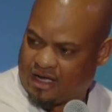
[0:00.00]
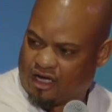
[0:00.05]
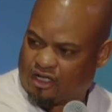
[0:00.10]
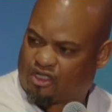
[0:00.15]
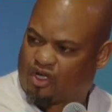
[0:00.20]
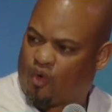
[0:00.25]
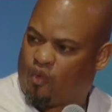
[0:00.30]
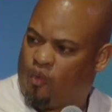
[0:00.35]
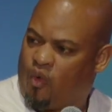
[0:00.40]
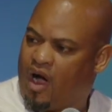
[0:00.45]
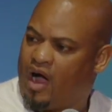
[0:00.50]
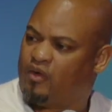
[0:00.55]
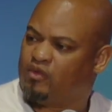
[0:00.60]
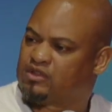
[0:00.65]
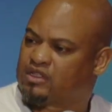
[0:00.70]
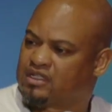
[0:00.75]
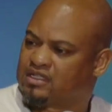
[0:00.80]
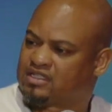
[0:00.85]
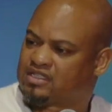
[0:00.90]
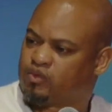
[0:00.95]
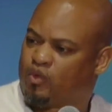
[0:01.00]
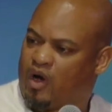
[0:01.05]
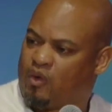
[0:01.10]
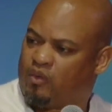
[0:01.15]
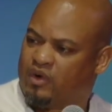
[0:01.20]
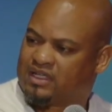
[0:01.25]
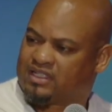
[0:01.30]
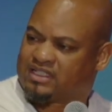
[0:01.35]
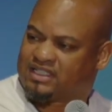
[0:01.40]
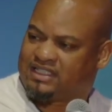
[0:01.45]
to what, the, what
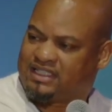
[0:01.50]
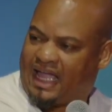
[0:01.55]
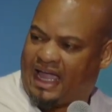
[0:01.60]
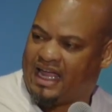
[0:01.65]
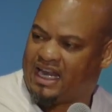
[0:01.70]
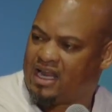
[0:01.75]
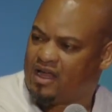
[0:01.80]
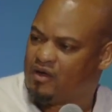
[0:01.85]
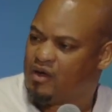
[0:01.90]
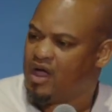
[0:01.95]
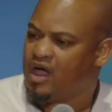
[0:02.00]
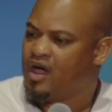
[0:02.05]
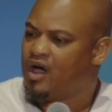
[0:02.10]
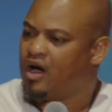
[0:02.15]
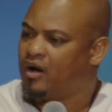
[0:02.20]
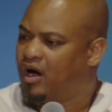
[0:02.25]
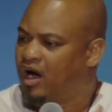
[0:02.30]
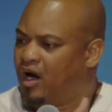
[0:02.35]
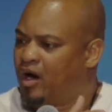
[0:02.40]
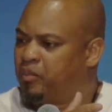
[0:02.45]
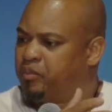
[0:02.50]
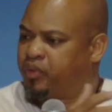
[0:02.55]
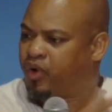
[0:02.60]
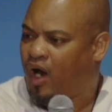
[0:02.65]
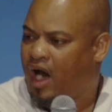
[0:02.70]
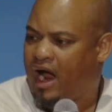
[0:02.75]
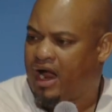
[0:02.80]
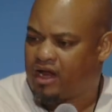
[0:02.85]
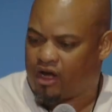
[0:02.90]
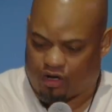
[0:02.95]
was stated uh,
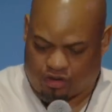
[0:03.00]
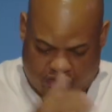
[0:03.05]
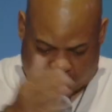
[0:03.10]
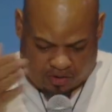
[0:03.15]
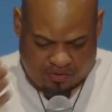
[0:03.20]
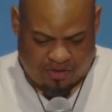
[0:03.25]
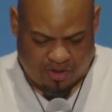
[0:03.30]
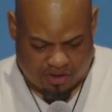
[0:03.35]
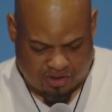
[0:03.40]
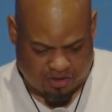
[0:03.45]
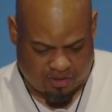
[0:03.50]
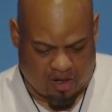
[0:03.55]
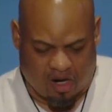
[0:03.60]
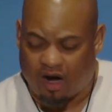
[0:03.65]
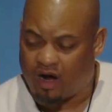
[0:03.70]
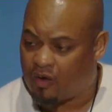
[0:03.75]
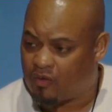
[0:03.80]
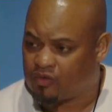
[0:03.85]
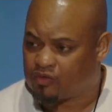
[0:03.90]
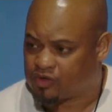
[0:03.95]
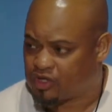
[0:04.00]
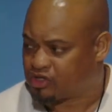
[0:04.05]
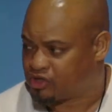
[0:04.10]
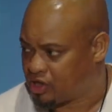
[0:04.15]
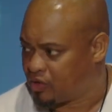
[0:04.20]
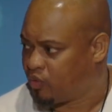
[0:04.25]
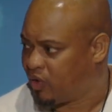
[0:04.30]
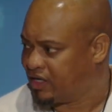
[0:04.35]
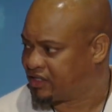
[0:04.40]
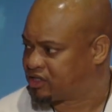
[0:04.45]
prior to this, uh, to
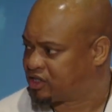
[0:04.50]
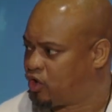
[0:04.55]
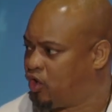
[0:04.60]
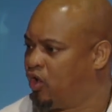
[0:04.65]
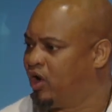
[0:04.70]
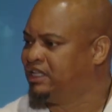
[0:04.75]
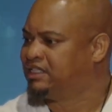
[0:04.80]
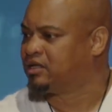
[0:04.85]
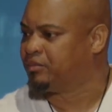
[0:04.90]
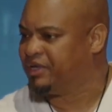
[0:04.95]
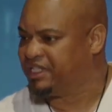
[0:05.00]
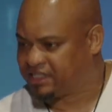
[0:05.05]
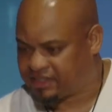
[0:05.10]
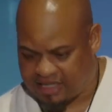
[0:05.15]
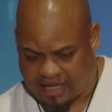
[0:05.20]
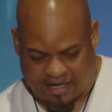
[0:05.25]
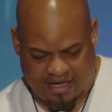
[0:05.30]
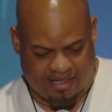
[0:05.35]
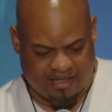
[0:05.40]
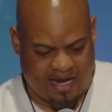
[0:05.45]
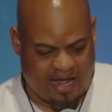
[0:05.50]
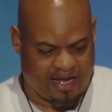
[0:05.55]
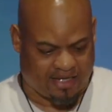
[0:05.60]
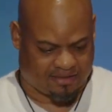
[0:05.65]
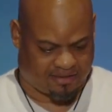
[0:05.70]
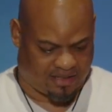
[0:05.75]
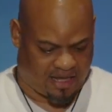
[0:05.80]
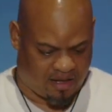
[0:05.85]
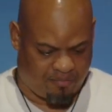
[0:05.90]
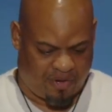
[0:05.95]
what's going to be stated
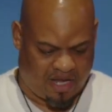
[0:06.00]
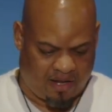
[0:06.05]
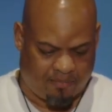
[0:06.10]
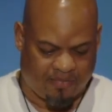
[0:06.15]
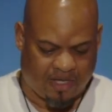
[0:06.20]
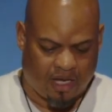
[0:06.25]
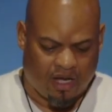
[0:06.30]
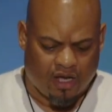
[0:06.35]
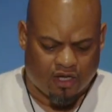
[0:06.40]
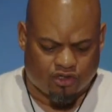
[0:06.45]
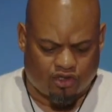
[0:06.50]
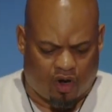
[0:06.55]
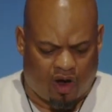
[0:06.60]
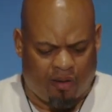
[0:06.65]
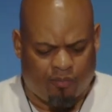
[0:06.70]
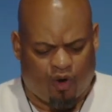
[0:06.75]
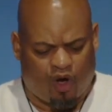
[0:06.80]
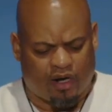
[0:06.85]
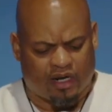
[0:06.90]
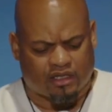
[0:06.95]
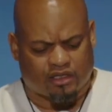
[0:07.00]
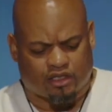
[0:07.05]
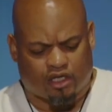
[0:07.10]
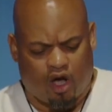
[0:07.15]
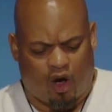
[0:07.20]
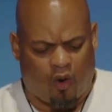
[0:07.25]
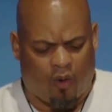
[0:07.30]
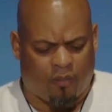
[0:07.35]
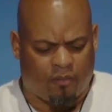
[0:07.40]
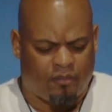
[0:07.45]
next. Amen. So I'm going to
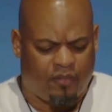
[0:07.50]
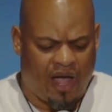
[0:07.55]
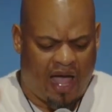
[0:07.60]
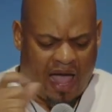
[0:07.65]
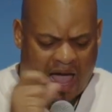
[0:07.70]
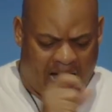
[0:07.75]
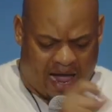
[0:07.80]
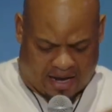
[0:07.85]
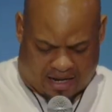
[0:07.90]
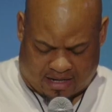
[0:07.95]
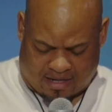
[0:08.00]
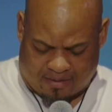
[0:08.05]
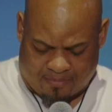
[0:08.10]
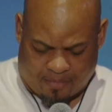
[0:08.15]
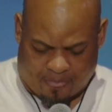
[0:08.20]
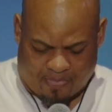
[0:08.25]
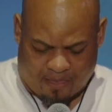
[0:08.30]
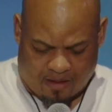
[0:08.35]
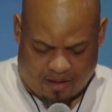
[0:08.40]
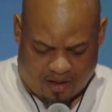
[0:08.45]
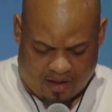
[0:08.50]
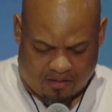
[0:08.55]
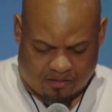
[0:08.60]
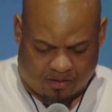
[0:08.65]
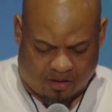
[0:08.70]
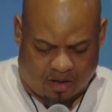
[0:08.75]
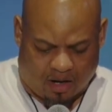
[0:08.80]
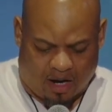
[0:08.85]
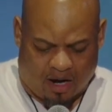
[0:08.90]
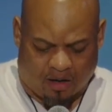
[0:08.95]
go back
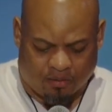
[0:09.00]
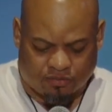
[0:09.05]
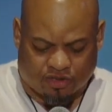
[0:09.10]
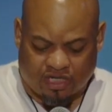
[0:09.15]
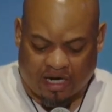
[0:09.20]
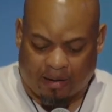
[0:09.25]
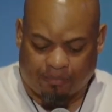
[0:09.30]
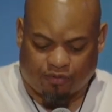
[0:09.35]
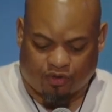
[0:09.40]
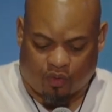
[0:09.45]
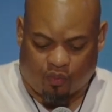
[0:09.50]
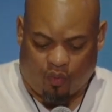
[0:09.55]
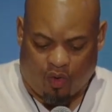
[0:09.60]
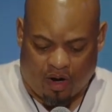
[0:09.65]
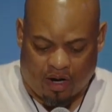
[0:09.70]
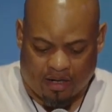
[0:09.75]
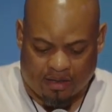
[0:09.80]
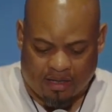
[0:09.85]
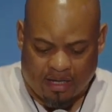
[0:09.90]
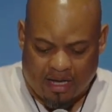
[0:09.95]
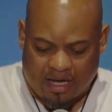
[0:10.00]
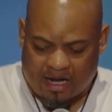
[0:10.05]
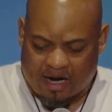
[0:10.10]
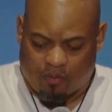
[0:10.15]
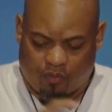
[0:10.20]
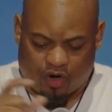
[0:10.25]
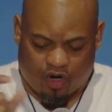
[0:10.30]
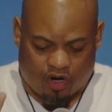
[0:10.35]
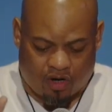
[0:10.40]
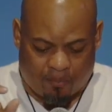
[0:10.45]
to um, chapter 1, and I
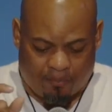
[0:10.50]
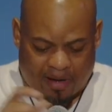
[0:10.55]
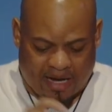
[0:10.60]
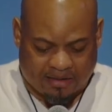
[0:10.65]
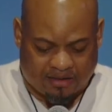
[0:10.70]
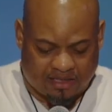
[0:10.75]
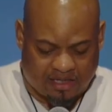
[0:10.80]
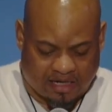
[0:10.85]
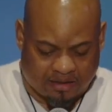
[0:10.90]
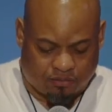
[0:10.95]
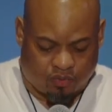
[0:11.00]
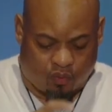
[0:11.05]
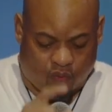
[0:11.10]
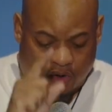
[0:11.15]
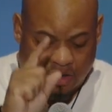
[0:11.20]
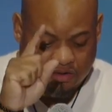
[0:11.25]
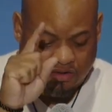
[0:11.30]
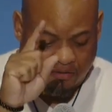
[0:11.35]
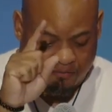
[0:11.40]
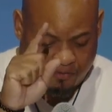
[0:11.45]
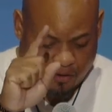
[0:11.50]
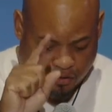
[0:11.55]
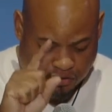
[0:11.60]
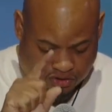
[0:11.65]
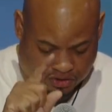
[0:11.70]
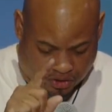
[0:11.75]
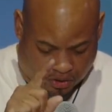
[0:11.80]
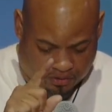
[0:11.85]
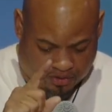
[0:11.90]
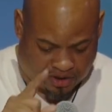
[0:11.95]
want to go to back chapter 1 to verse
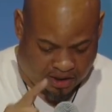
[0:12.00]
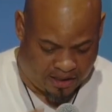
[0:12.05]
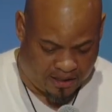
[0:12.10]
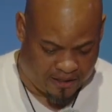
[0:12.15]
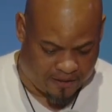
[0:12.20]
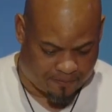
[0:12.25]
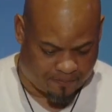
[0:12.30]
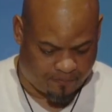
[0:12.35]
13.